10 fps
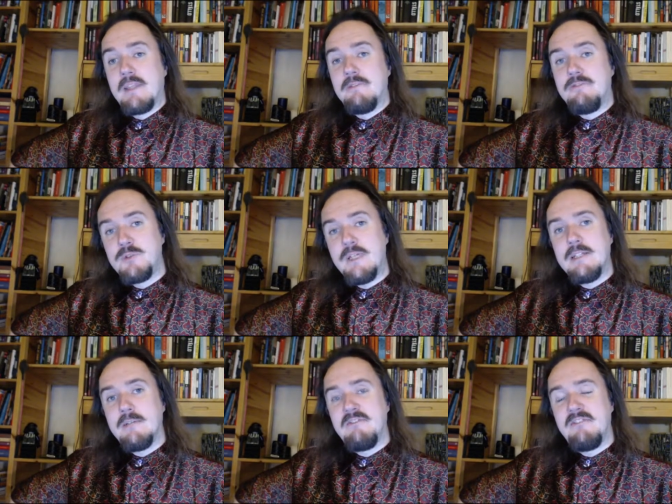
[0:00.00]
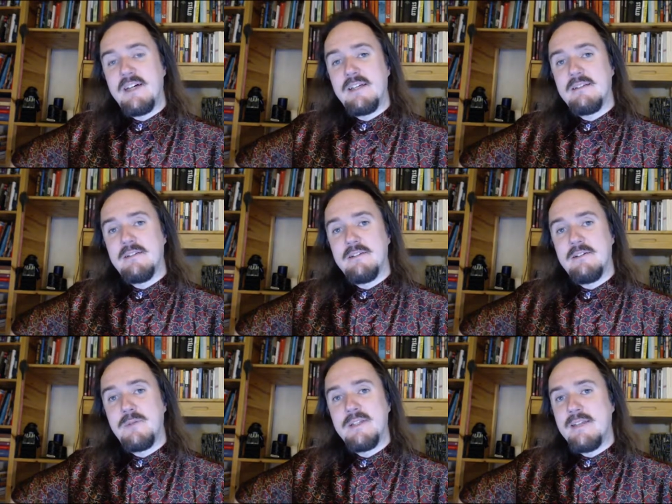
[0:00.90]
freedom fighter
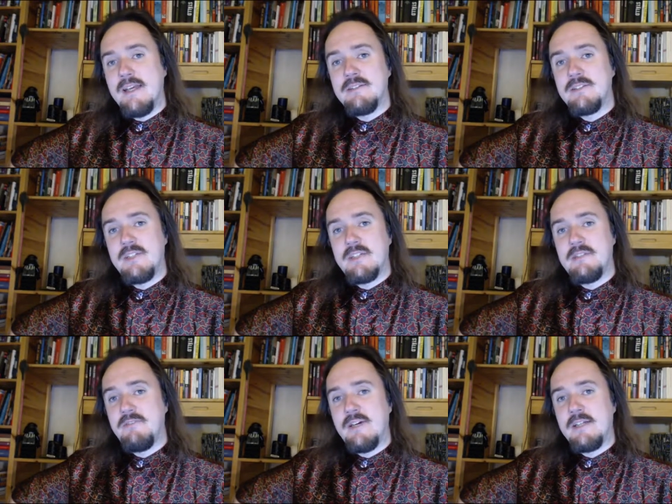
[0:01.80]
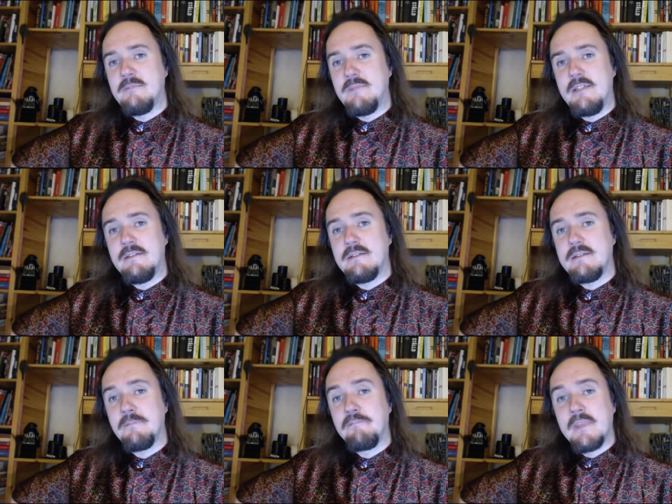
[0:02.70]
with ends justifying the
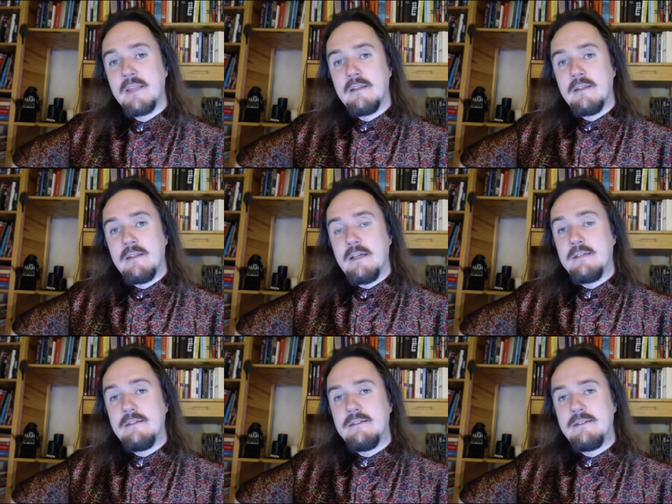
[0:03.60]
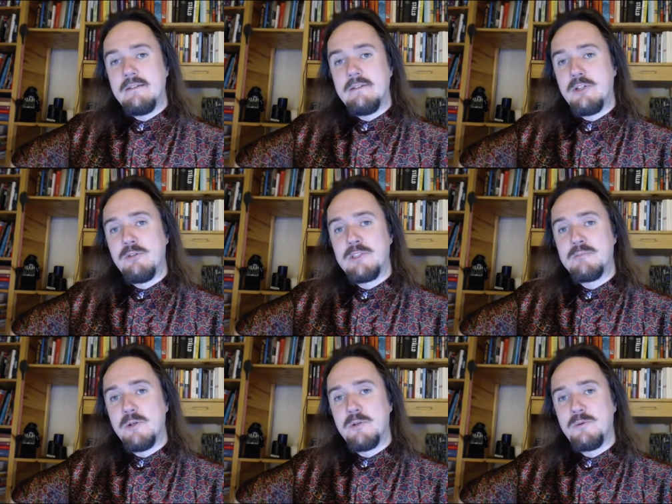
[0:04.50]
means and no
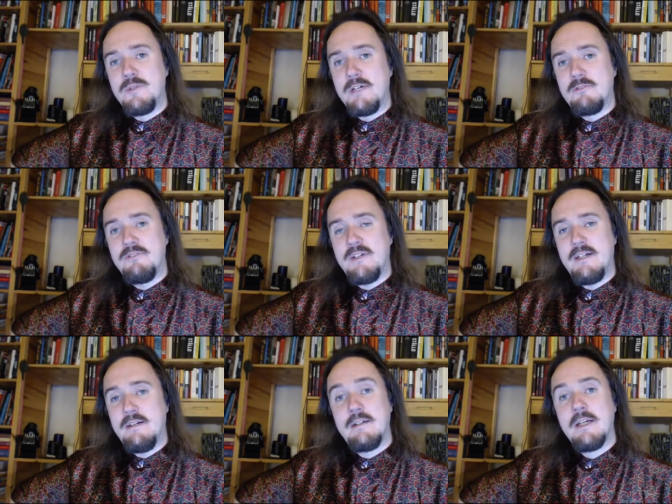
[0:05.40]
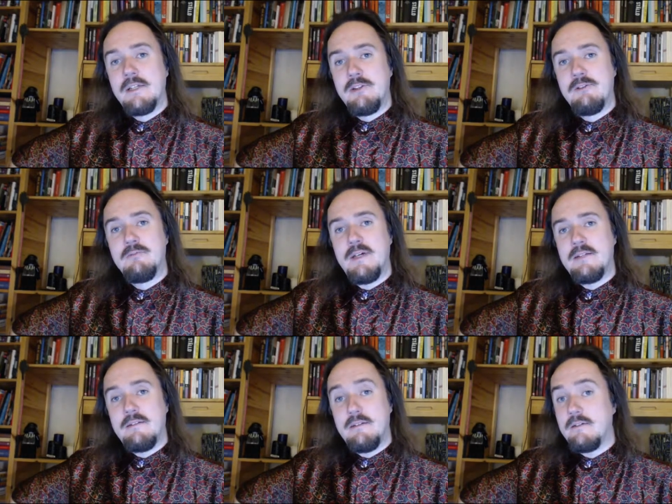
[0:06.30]
smoke without fire, no
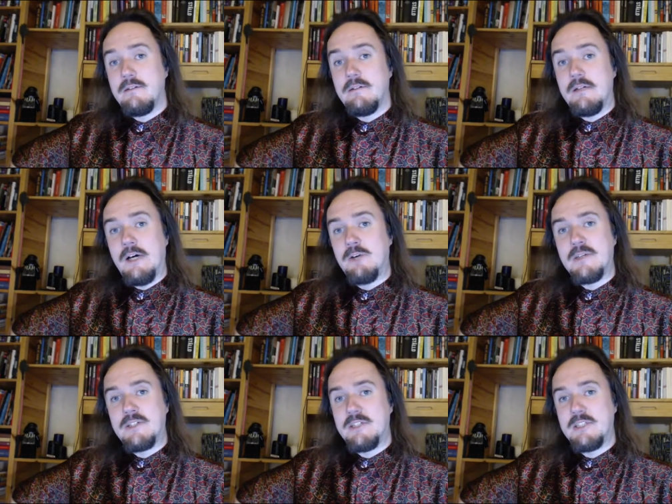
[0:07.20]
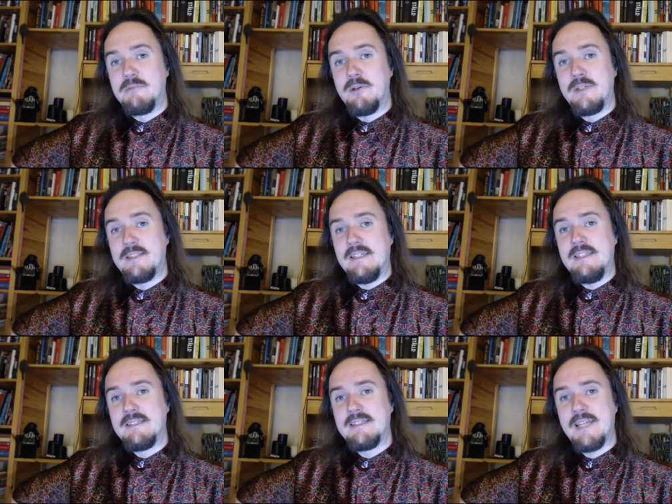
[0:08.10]
matter how much the smoke is
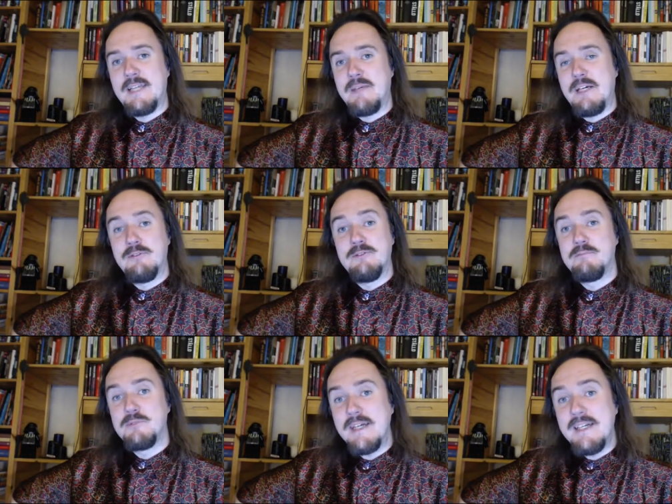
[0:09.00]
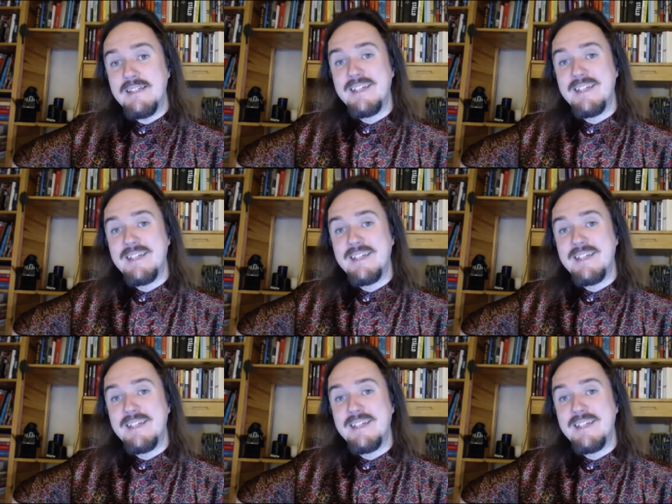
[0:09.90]
inside my own brain,